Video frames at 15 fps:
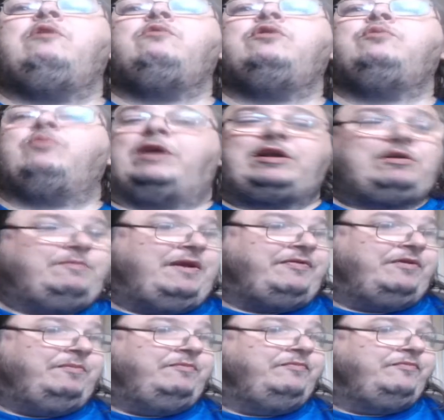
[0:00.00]
would recommend
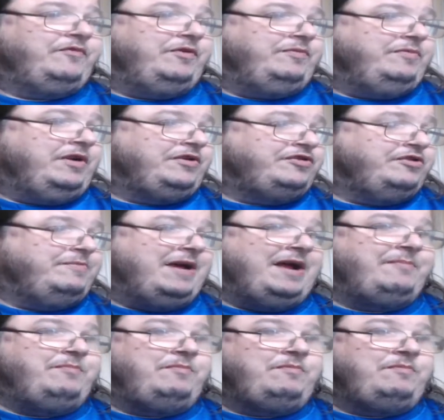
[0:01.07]
them. They're not too bad.